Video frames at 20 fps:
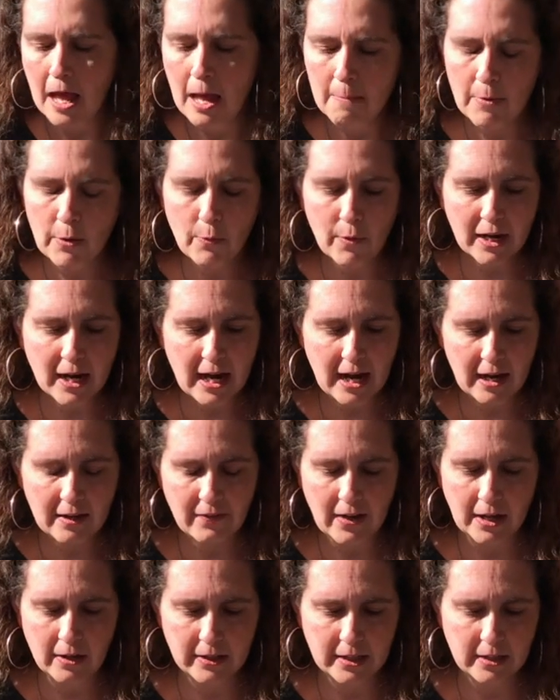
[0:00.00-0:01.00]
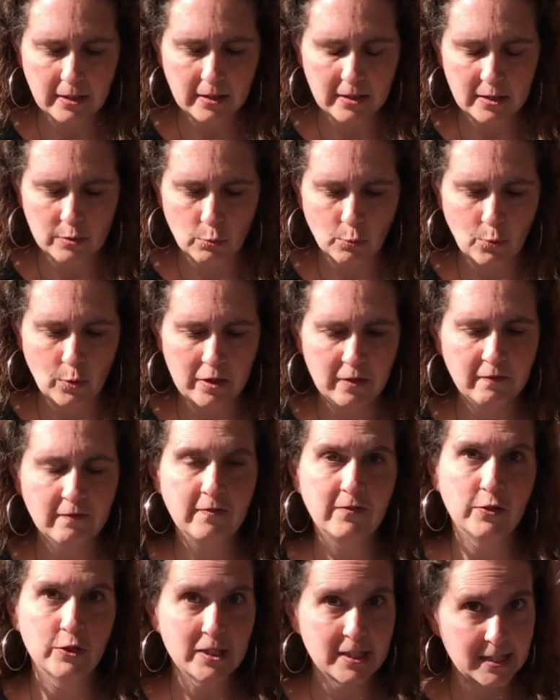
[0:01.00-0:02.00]
But what I have out here is one
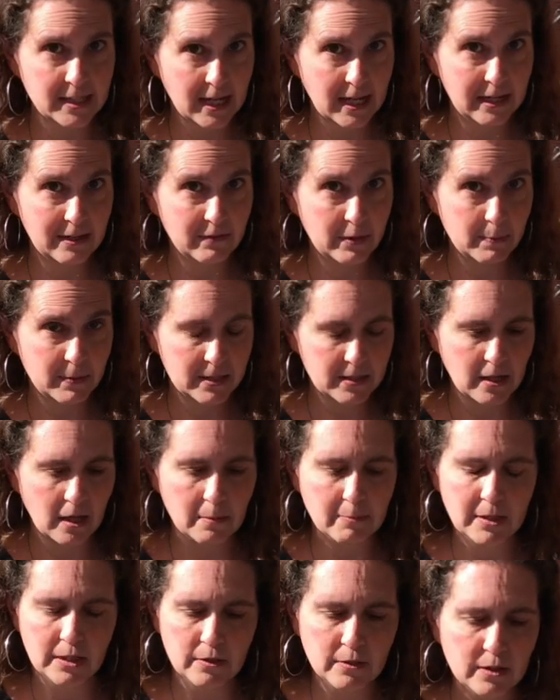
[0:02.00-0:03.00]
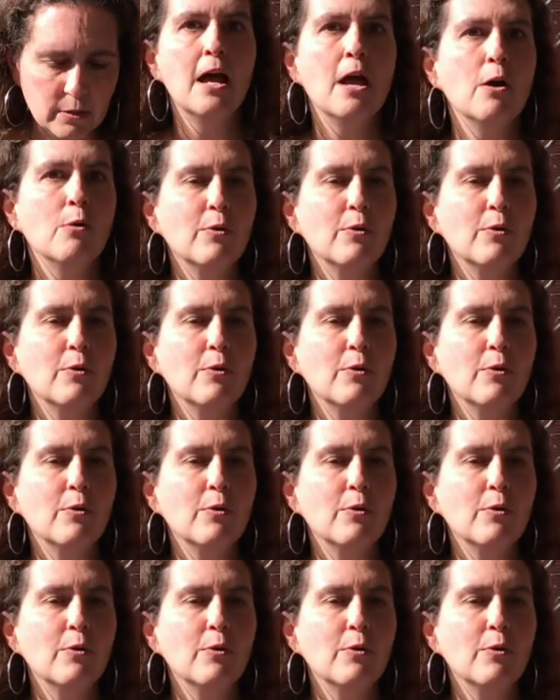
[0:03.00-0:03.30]
full set of the pentominoes.